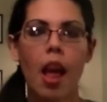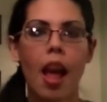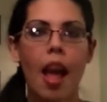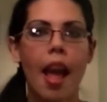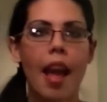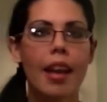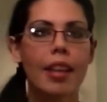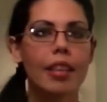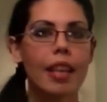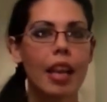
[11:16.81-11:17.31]

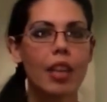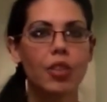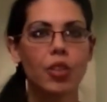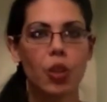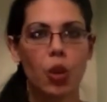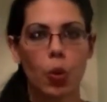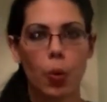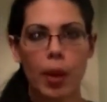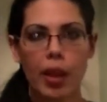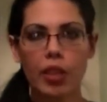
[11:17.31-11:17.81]
And as
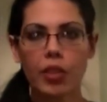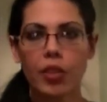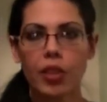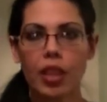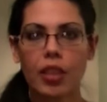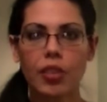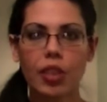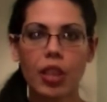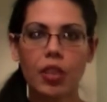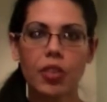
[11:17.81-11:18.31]
always,
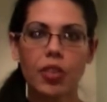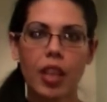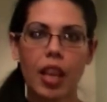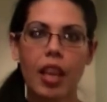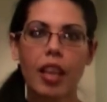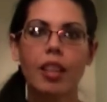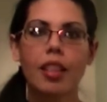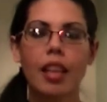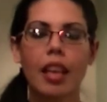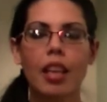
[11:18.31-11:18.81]
as I
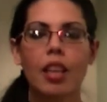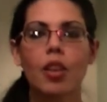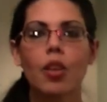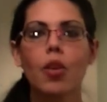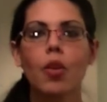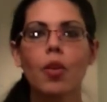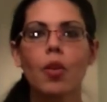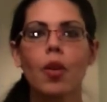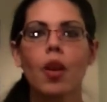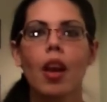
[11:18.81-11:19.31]
say, thank
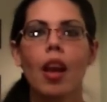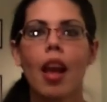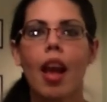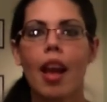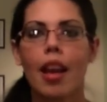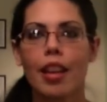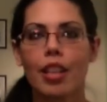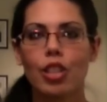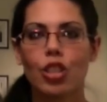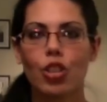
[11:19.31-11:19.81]
you
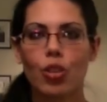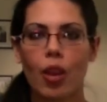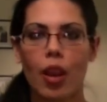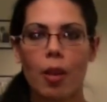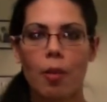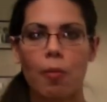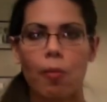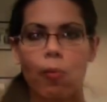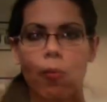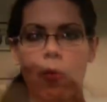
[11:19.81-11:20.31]
and
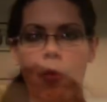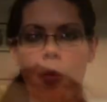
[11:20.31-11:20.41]
enjoy.